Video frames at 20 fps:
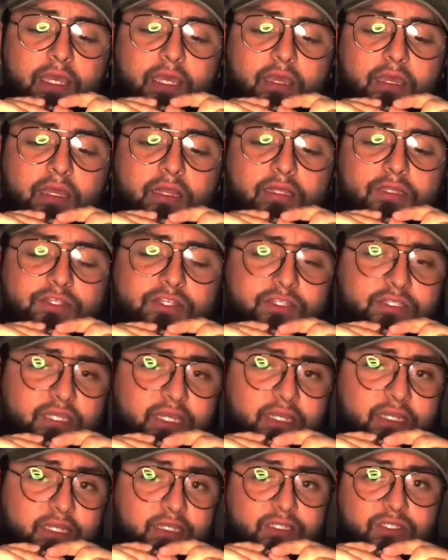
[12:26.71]
and let's just
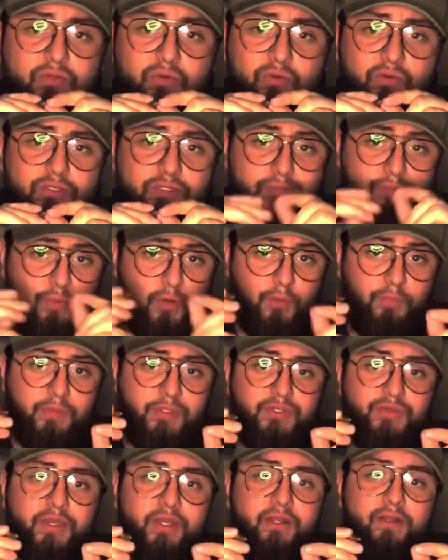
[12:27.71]
say it is towards a
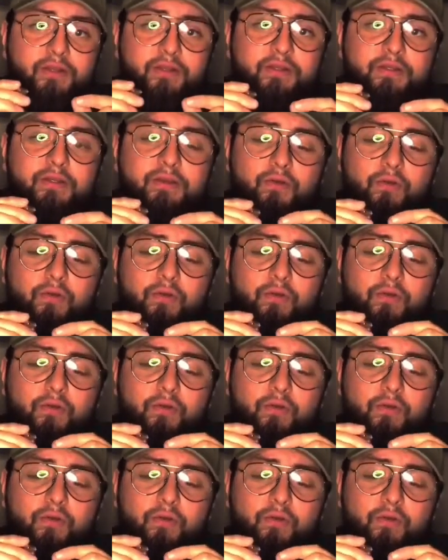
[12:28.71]
perpetrator,